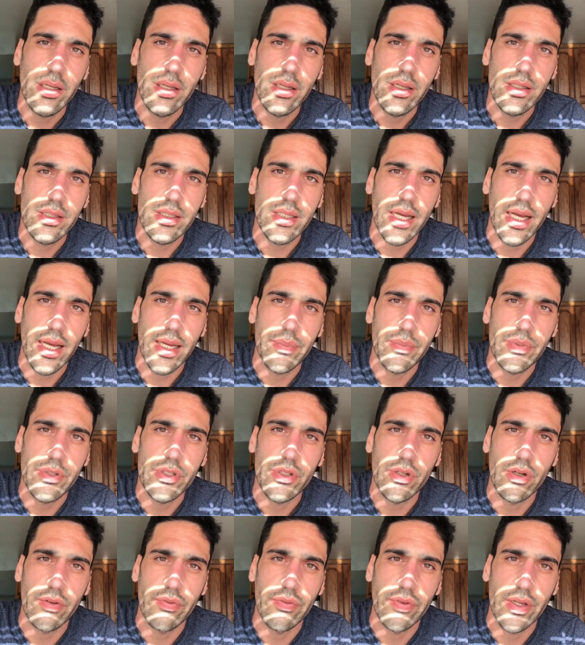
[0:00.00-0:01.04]
type
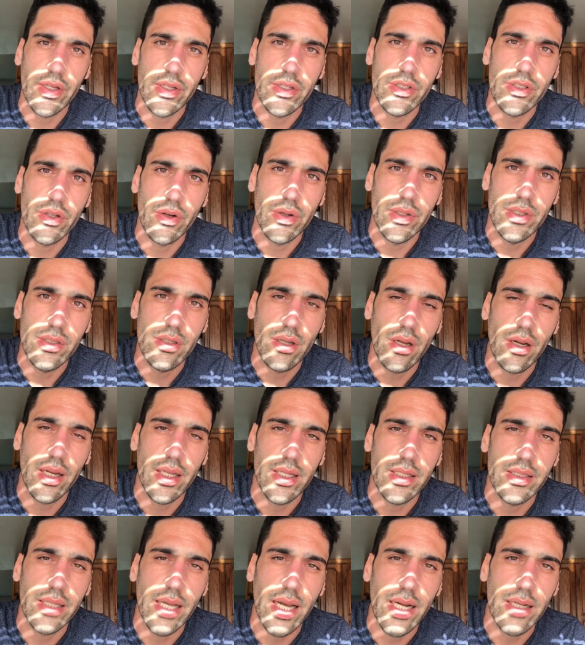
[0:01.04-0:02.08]
surface, so it's not
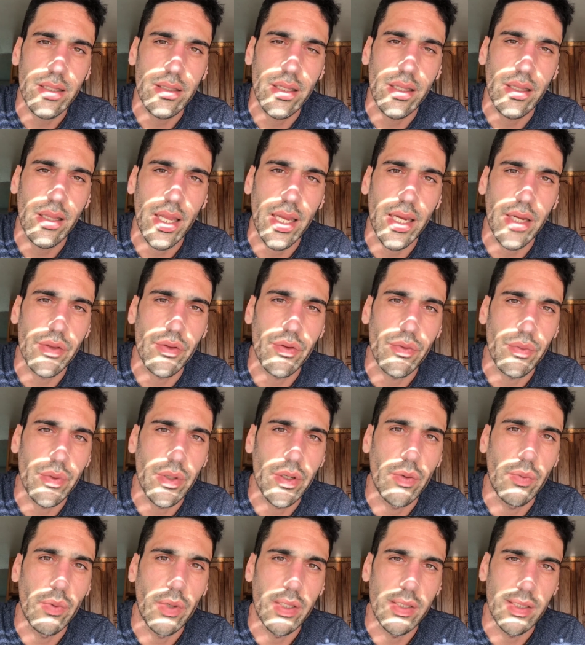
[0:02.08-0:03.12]
exactly like the real
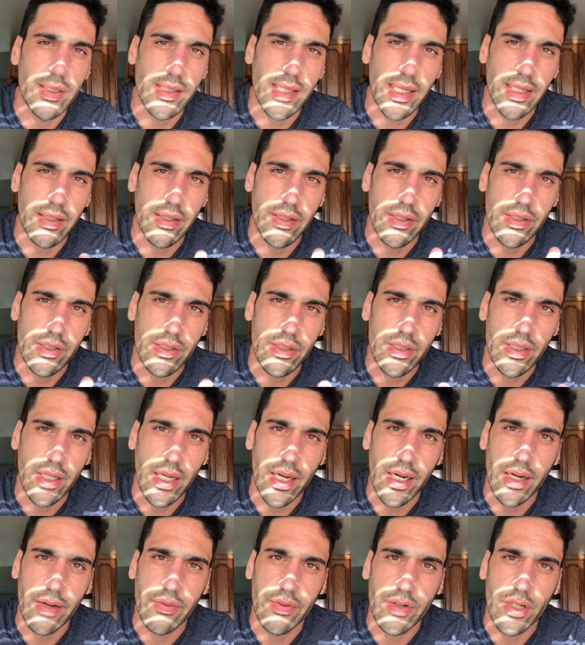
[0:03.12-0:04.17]
ones. It's like this
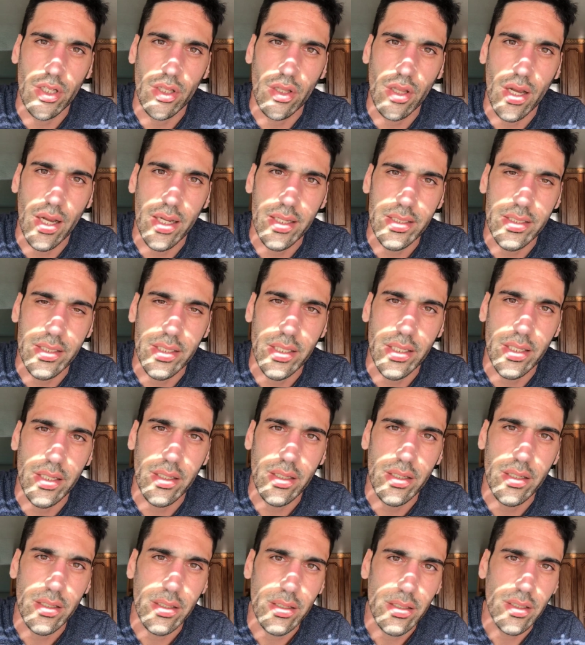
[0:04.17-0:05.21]
kind of glossy,
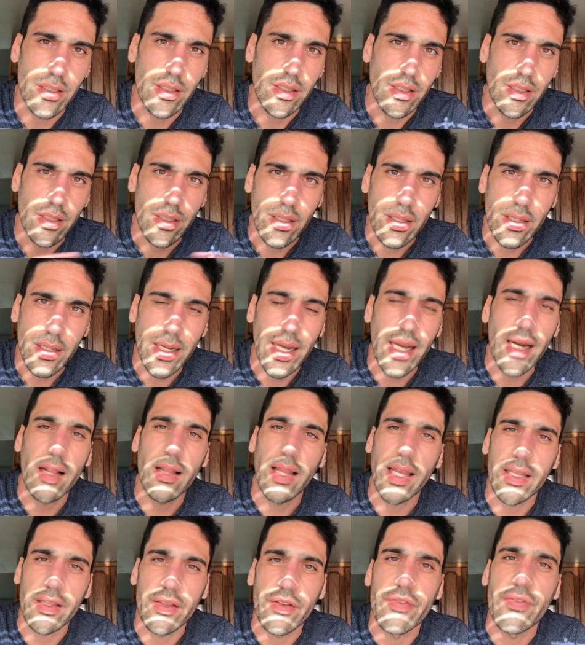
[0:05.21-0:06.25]
kind of
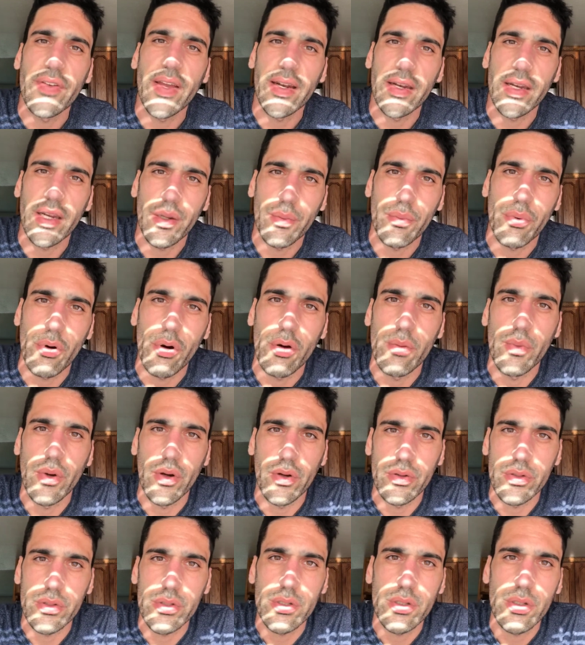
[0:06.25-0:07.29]
like the vending
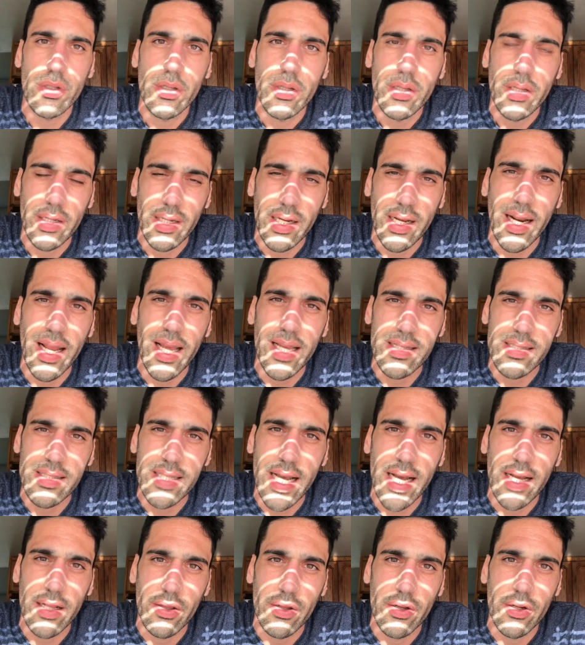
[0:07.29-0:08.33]
promos, kind of has
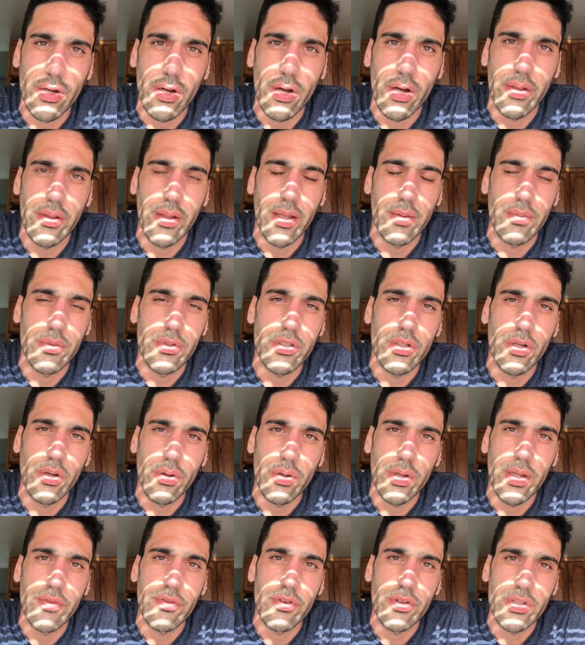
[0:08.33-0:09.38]
that look on them. So
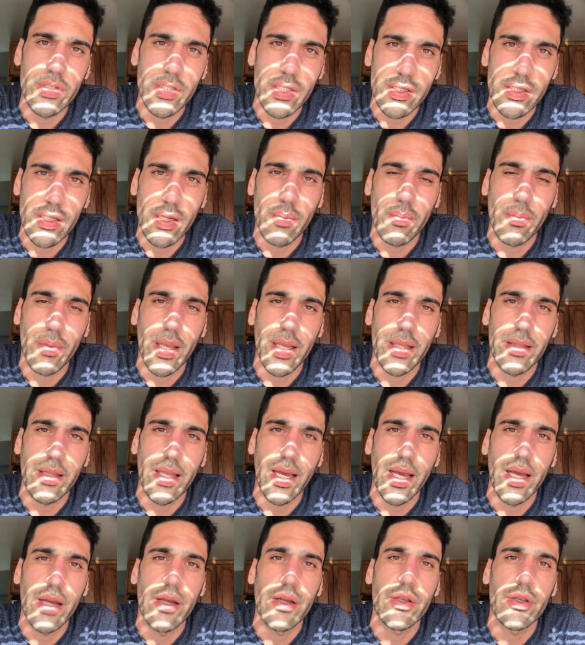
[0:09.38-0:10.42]
if you see something like
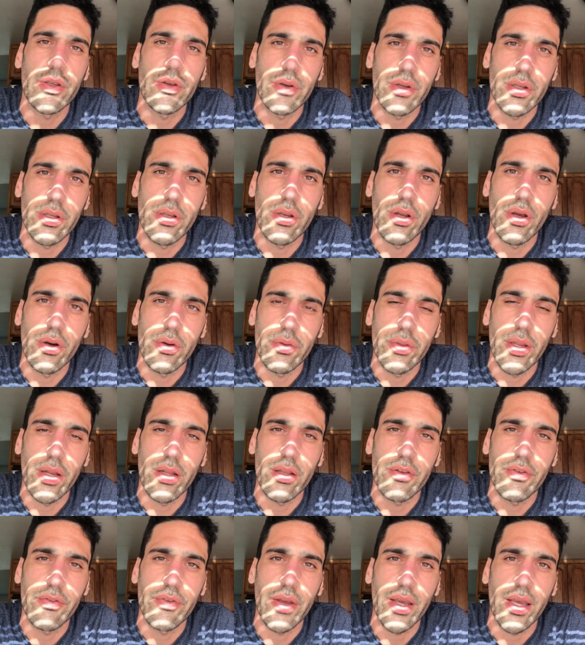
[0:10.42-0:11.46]
that, you can know that it's
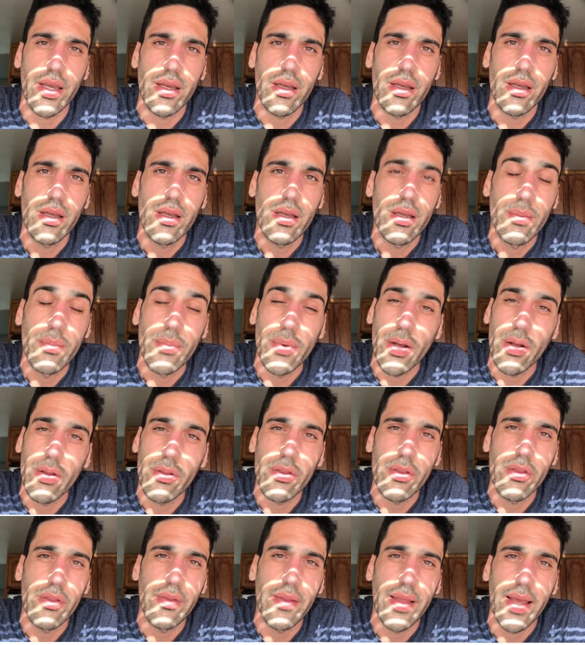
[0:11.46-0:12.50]
fake. But other
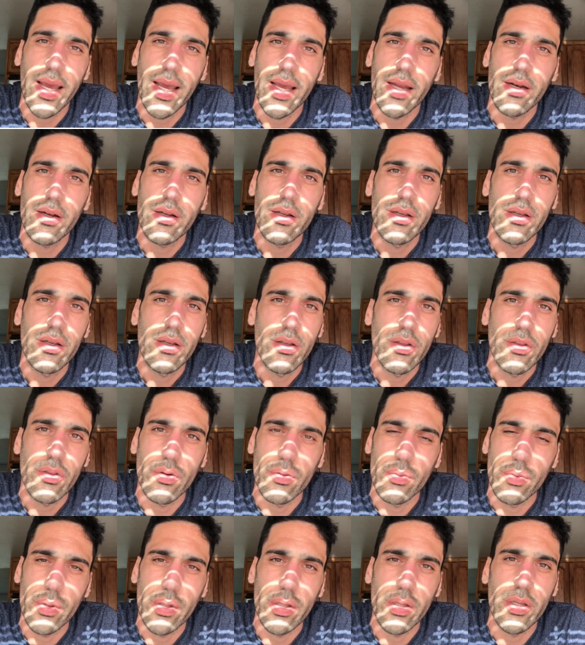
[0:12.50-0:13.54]
than that, they're
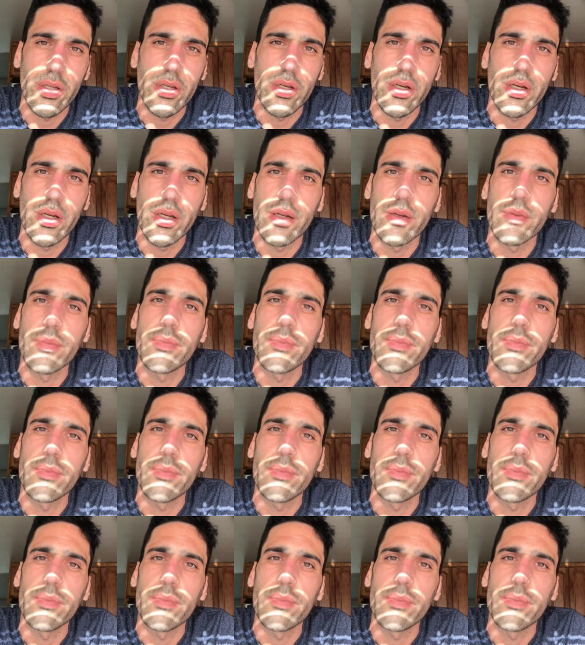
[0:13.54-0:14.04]
really good.